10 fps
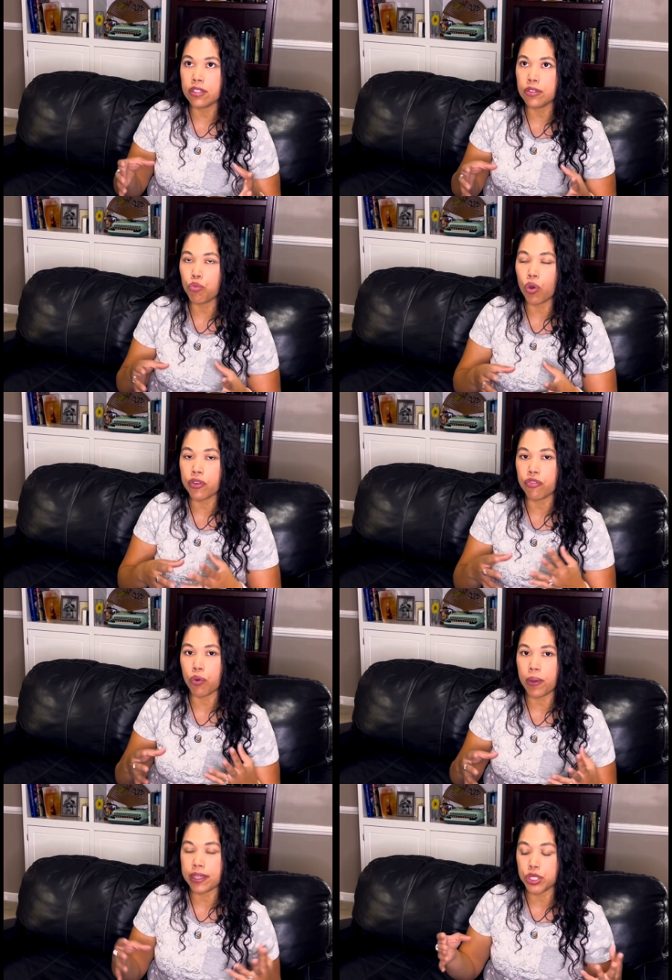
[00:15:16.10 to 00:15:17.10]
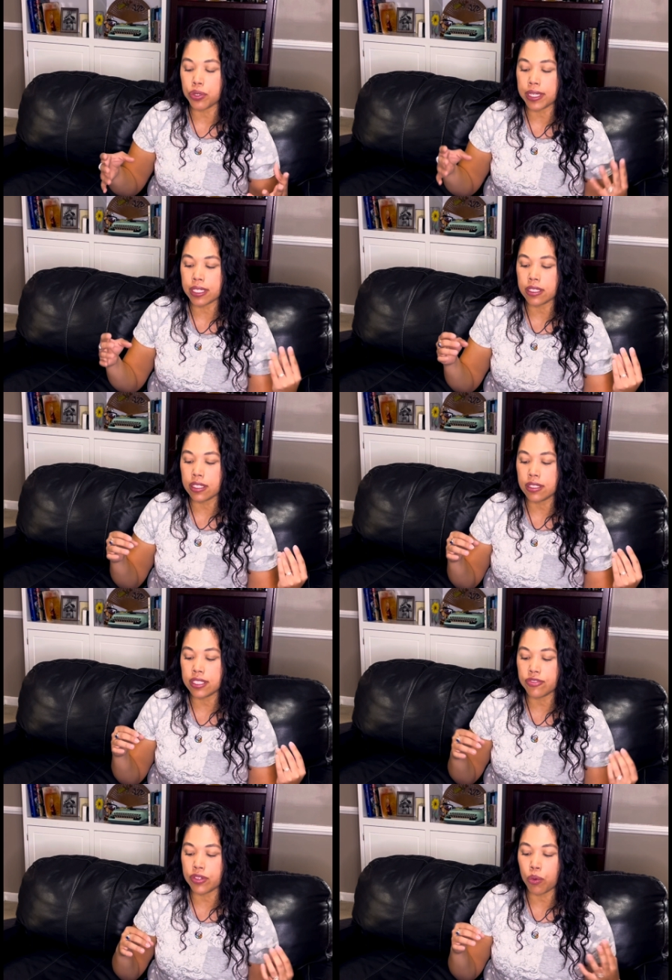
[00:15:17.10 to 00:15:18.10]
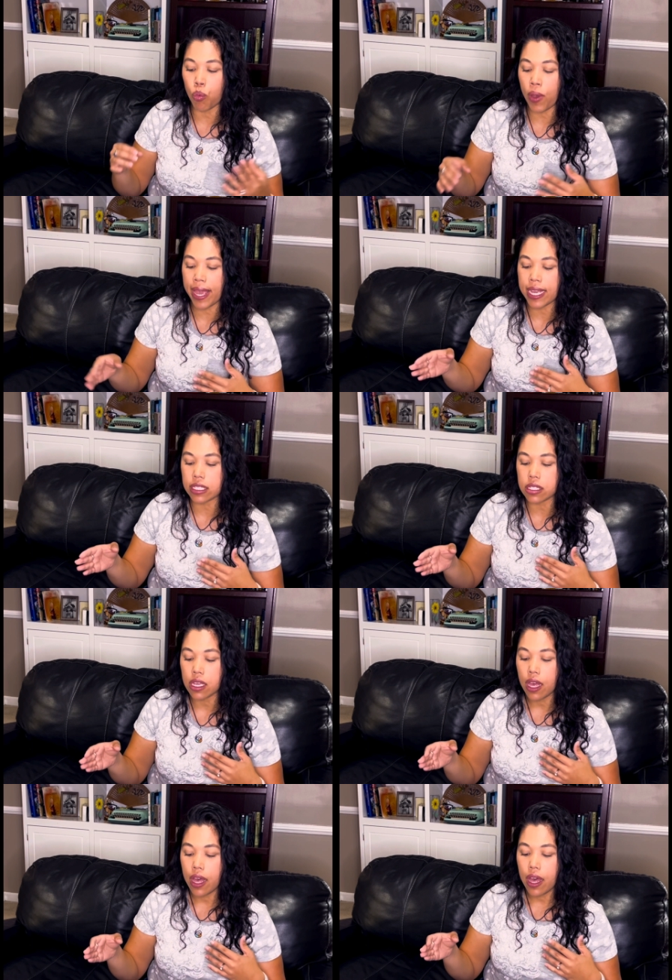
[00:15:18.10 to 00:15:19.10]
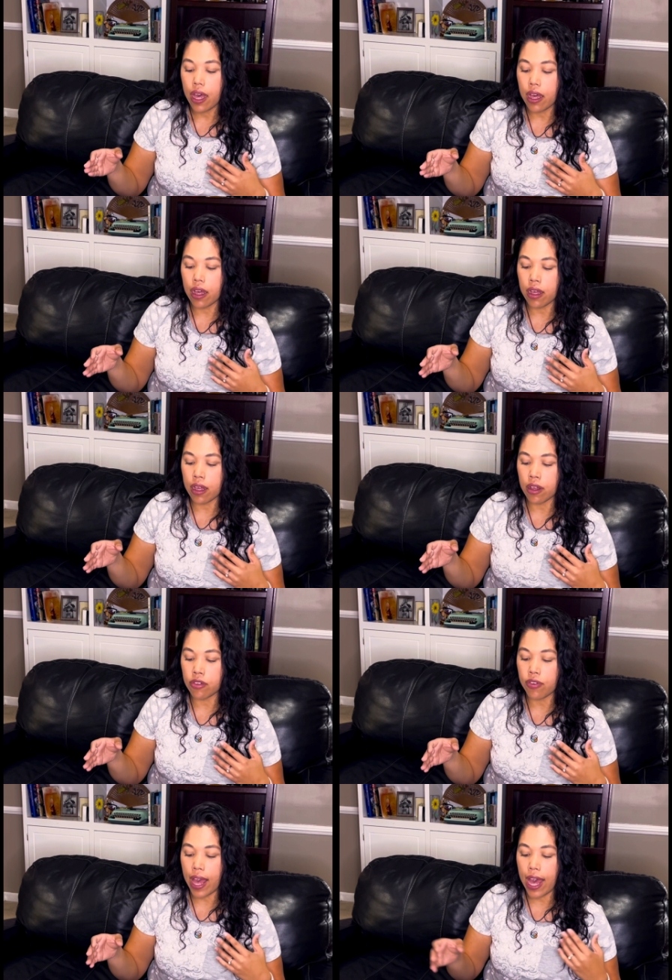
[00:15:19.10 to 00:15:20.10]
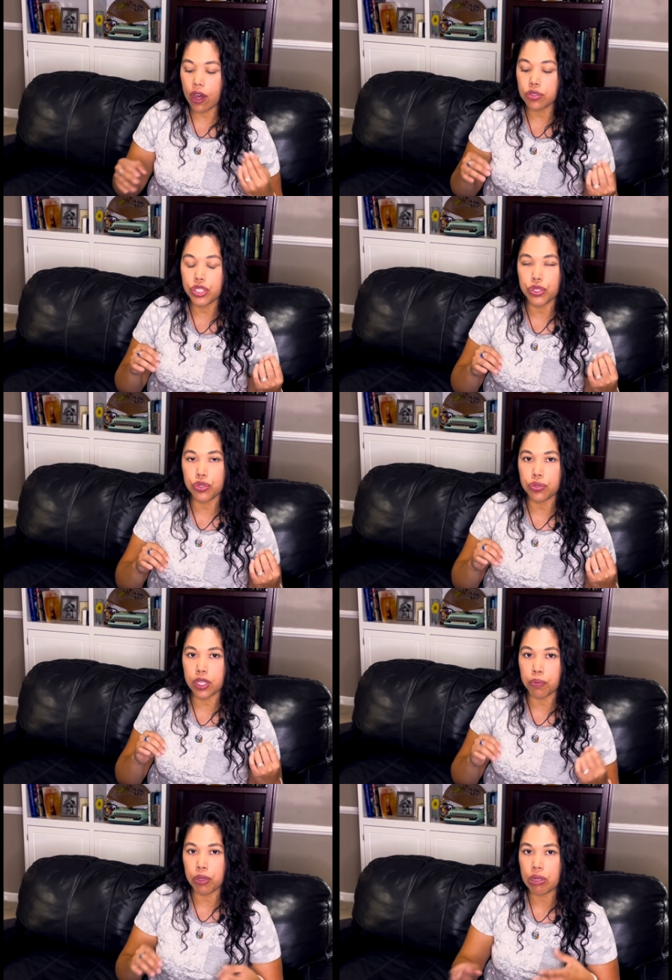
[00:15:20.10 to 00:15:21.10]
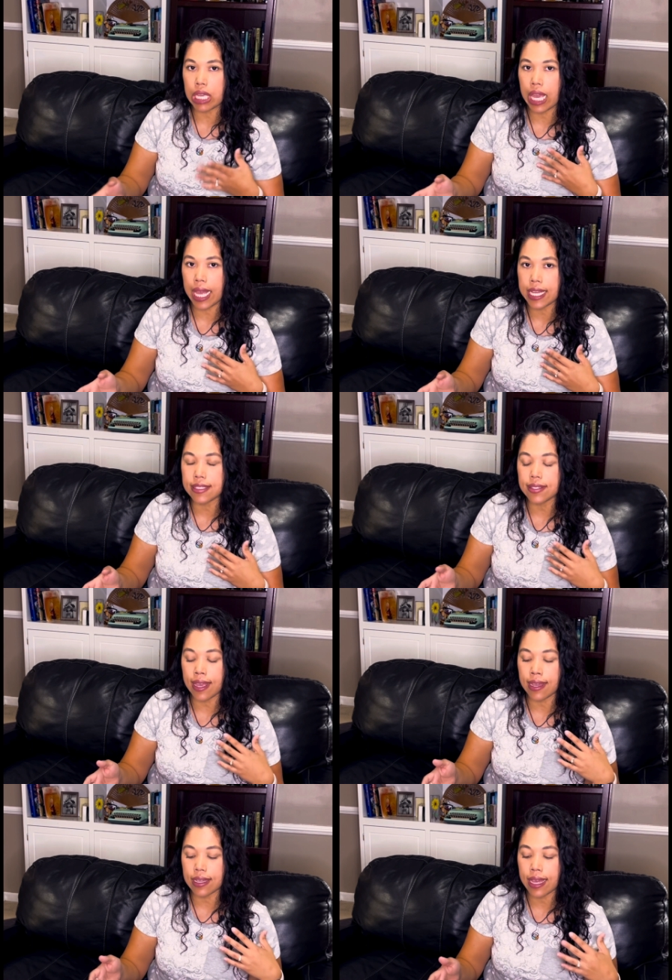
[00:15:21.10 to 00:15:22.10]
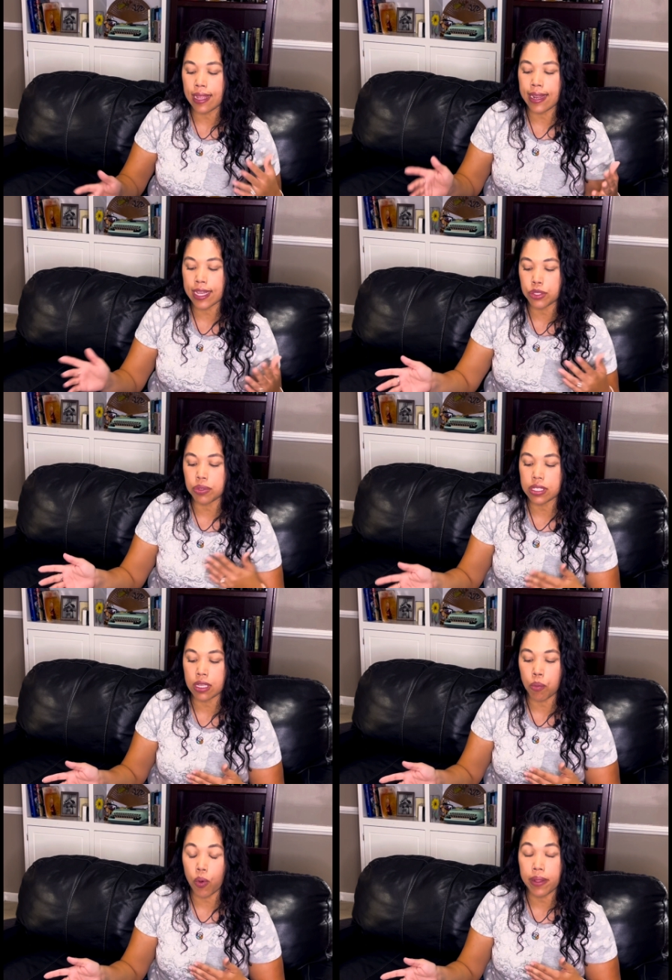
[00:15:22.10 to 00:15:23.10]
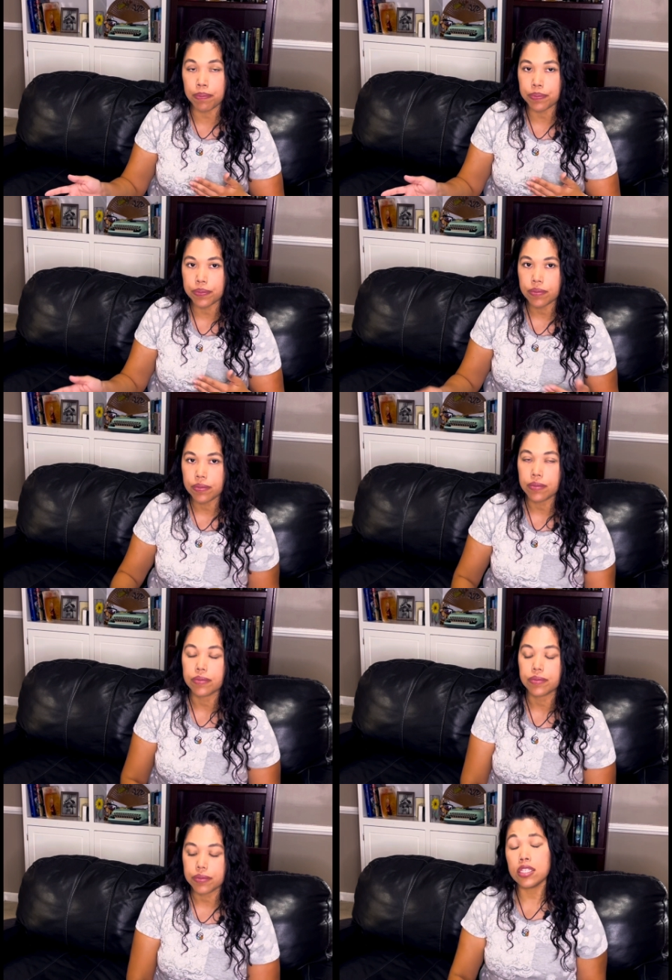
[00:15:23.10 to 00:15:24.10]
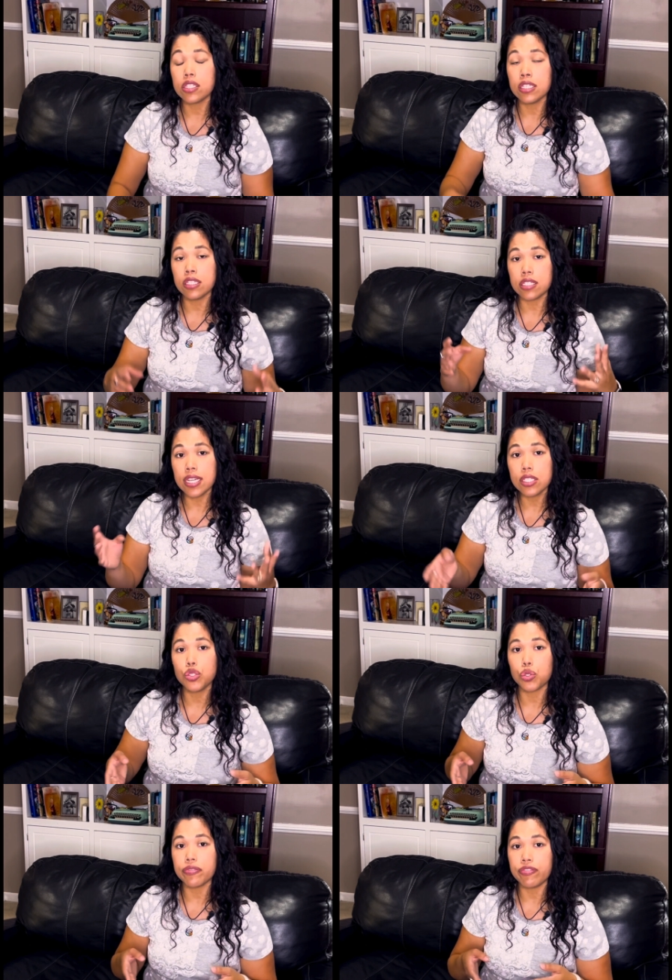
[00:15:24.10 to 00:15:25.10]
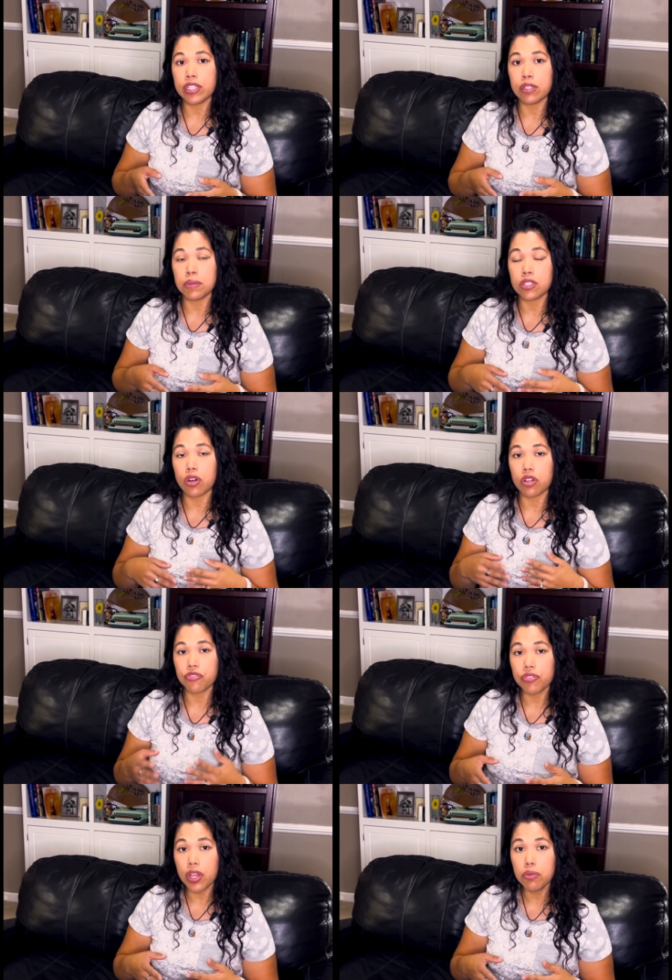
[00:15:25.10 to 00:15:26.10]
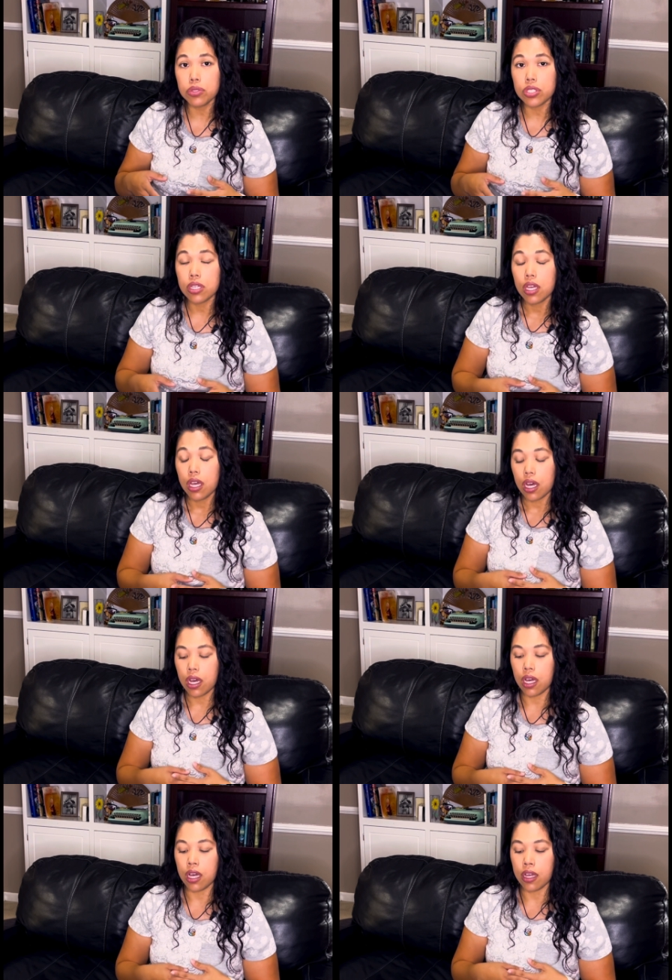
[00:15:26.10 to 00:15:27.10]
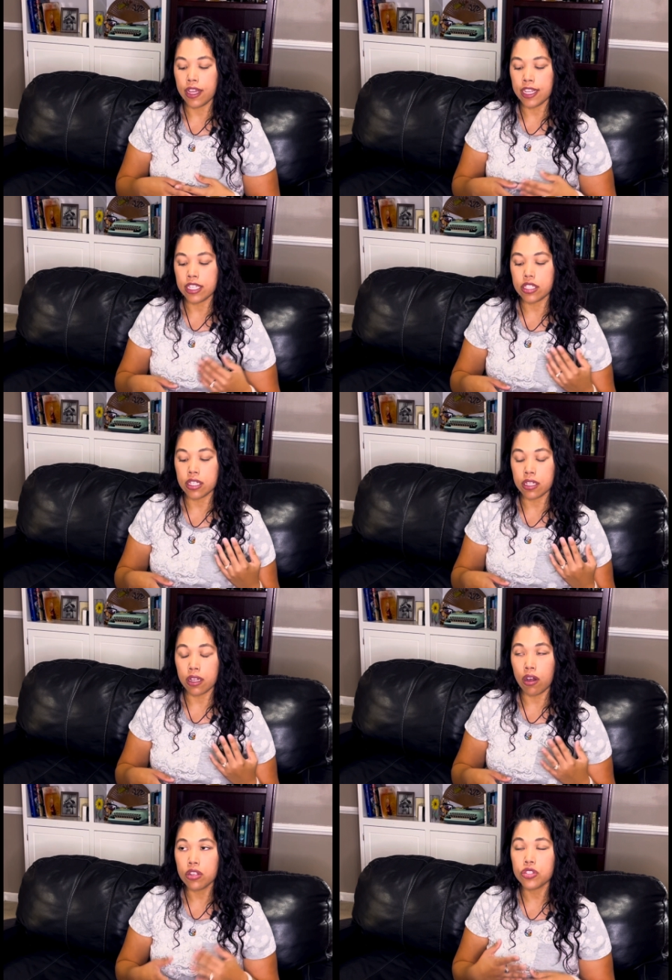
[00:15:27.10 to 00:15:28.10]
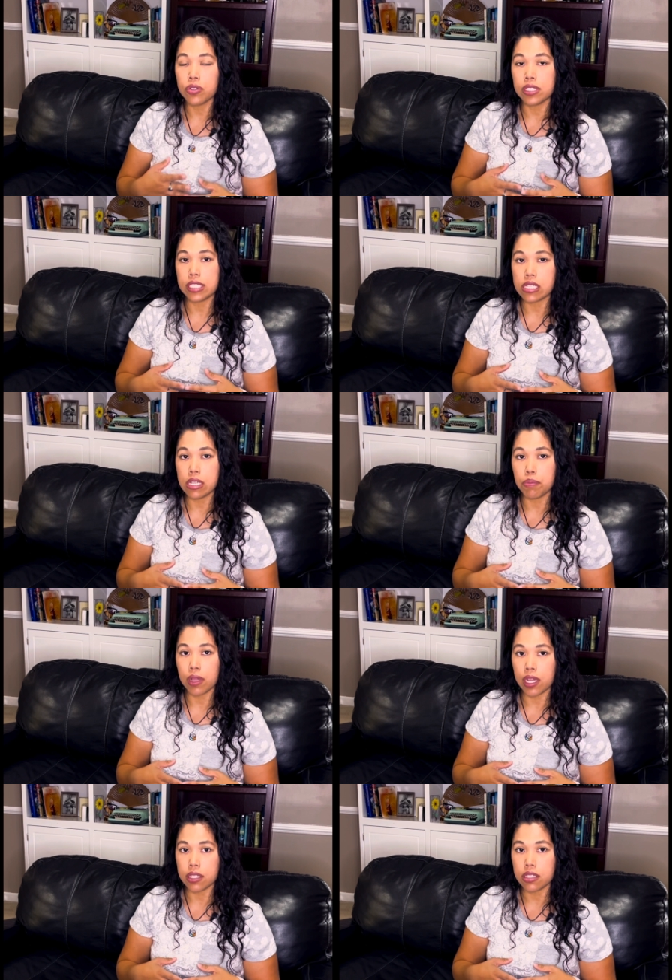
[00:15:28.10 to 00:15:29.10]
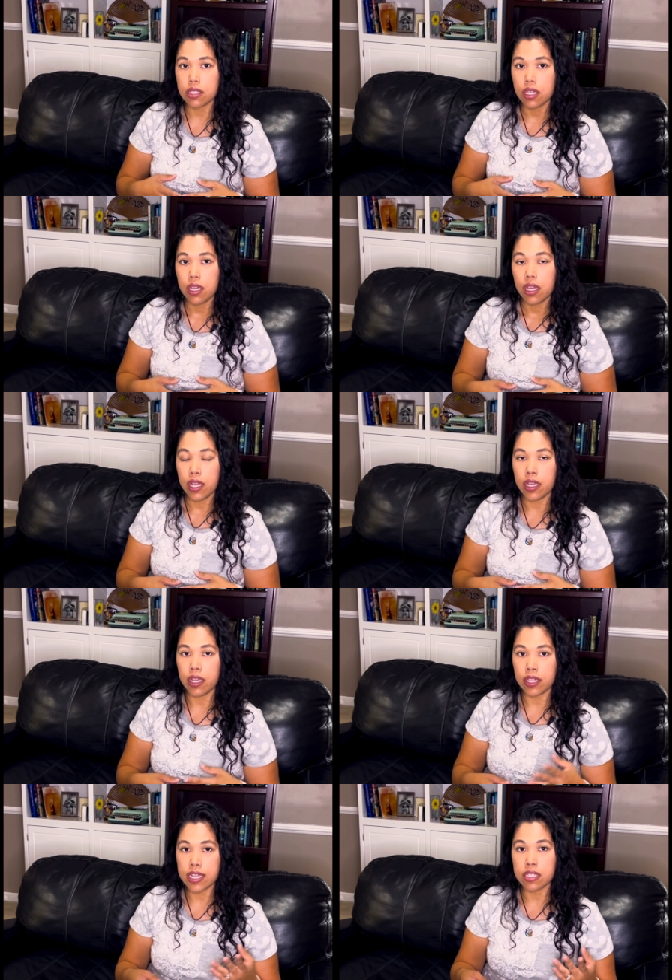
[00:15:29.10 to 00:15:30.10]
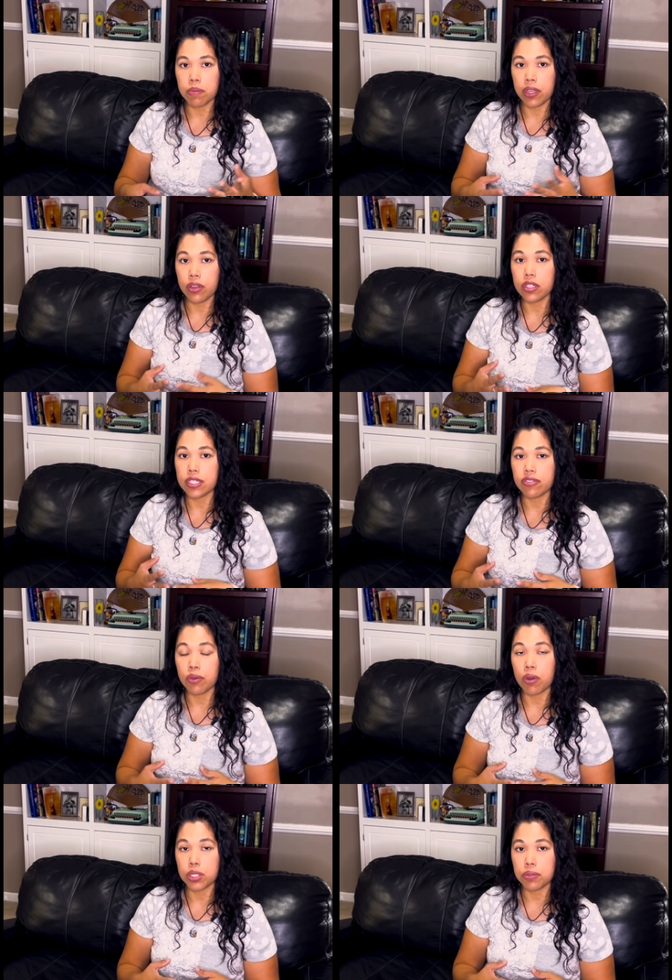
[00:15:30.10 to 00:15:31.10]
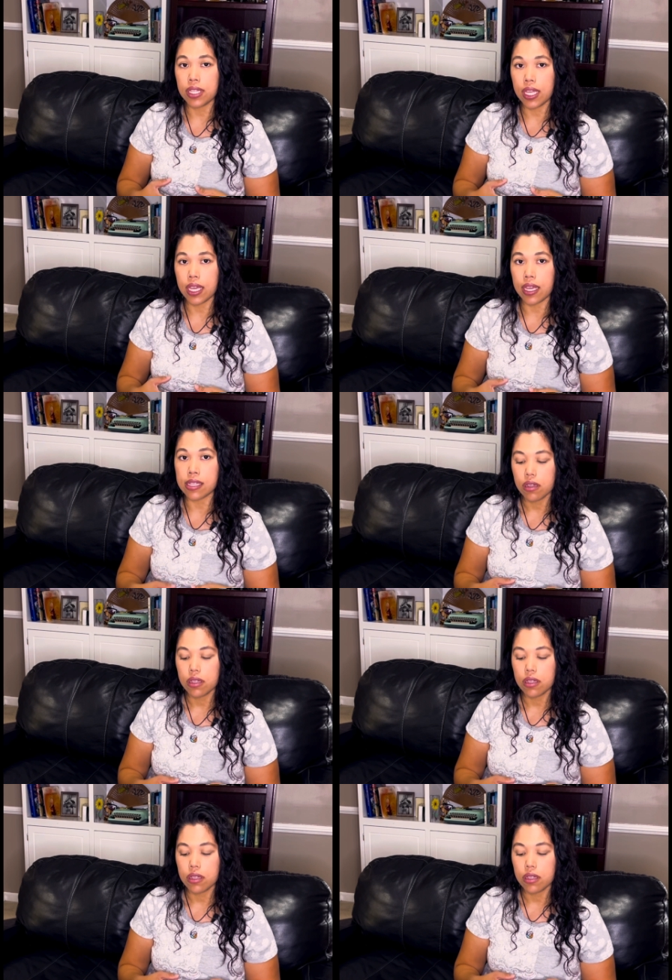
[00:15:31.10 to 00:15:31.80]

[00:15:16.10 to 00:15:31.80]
wonderful way of showing different ways of how to communicate and connect with someone. In this next short film is called Float, and it's also on Disney Plus, and that's something you can definitely watch with the kids.